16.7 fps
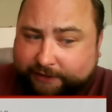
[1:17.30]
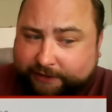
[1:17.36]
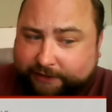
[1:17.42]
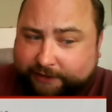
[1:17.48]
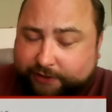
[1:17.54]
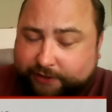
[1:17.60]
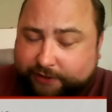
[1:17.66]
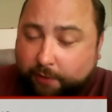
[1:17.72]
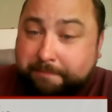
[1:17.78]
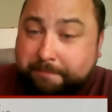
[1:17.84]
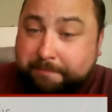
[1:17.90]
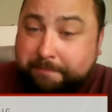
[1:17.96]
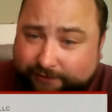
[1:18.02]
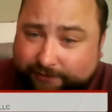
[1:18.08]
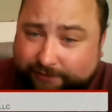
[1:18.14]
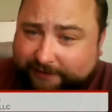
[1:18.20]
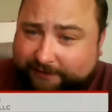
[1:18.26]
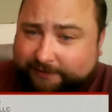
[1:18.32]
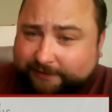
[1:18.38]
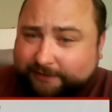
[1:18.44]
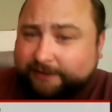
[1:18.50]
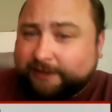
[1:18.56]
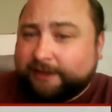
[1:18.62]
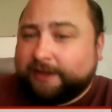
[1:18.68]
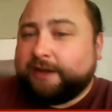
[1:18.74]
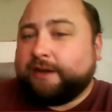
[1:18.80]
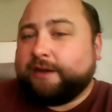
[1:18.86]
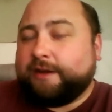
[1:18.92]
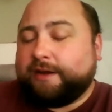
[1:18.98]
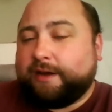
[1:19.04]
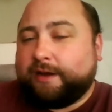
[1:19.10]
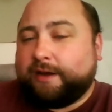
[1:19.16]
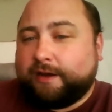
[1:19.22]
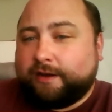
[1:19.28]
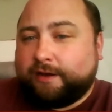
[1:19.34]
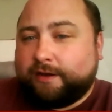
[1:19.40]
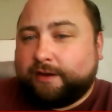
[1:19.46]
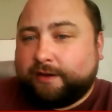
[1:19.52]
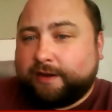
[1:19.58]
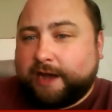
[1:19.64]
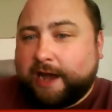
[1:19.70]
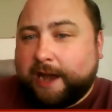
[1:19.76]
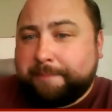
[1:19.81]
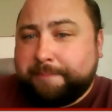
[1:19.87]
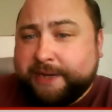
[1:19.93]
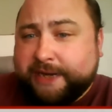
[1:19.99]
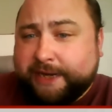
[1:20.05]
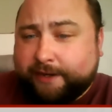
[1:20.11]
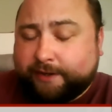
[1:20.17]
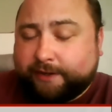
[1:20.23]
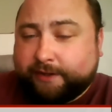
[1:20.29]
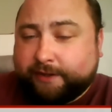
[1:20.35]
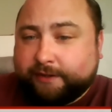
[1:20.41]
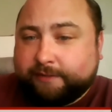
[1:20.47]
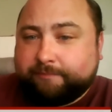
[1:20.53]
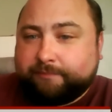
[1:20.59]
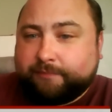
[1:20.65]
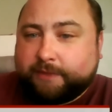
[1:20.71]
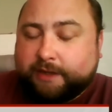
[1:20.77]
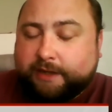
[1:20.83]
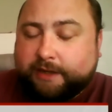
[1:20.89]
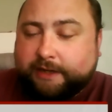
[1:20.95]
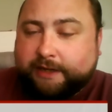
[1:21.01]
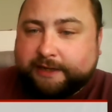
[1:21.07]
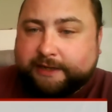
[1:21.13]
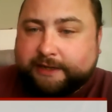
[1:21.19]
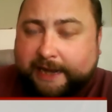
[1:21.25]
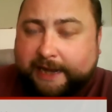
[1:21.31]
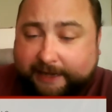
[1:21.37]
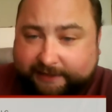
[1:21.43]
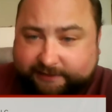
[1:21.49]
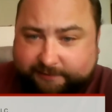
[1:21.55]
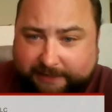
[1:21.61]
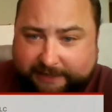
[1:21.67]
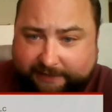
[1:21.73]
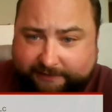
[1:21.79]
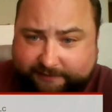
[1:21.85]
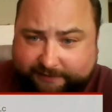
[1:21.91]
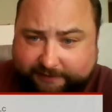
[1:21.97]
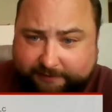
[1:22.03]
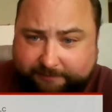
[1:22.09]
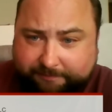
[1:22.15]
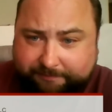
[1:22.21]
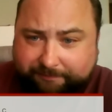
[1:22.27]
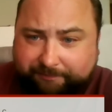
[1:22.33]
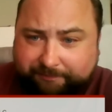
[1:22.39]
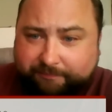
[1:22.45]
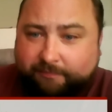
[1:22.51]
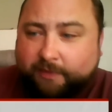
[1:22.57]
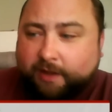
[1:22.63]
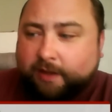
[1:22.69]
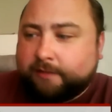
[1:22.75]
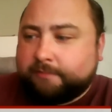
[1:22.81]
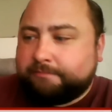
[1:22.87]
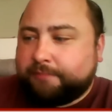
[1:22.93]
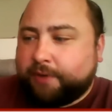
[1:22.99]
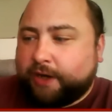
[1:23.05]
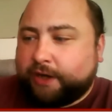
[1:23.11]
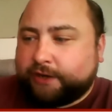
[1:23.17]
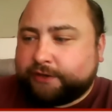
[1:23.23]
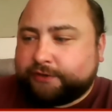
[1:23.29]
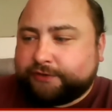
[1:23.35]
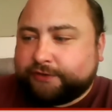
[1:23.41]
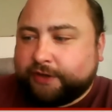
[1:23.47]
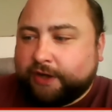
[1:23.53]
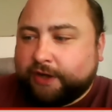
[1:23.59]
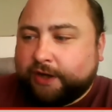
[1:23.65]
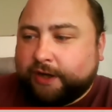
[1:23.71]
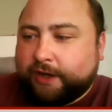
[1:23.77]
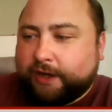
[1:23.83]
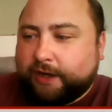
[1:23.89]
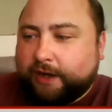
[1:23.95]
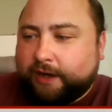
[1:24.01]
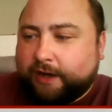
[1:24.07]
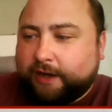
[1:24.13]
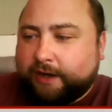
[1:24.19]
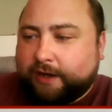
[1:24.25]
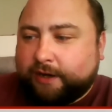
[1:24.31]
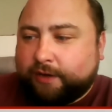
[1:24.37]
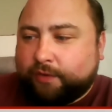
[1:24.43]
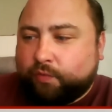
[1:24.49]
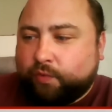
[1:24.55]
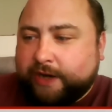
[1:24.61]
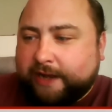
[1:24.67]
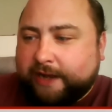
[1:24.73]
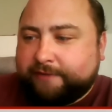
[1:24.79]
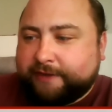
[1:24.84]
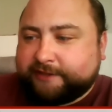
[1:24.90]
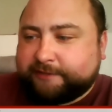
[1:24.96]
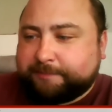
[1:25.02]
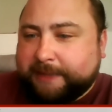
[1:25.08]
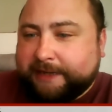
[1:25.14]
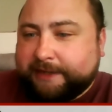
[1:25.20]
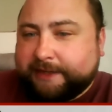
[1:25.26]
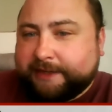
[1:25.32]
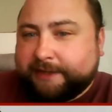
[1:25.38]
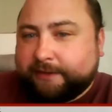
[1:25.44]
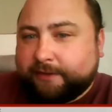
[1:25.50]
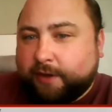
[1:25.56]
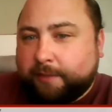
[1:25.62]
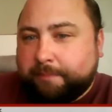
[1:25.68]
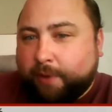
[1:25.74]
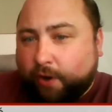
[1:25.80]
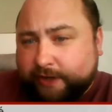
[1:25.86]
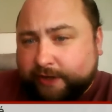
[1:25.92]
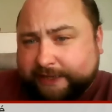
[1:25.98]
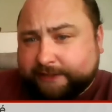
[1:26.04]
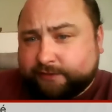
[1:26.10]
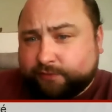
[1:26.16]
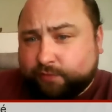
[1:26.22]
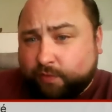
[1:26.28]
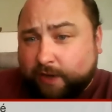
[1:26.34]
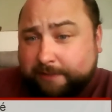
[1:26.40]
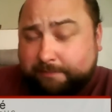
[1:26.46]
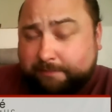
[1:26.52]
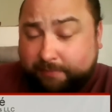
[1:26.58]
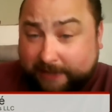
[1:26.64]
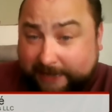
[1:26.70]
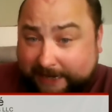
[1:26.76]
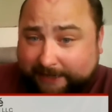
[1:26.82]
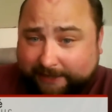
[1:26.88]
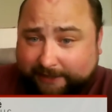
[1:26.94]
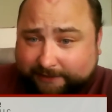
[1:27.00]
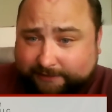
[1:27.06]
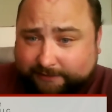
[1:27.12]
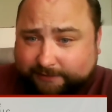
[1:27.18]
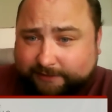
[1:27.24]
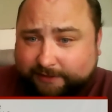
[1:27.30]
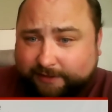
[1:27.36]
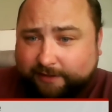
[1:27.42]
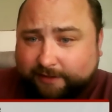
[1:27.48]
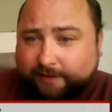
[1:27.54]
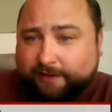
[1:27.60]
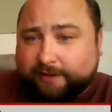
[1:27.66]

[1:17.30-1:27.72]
actual part of it appeared in Gygax magazine, but we have expanded upon it while playing it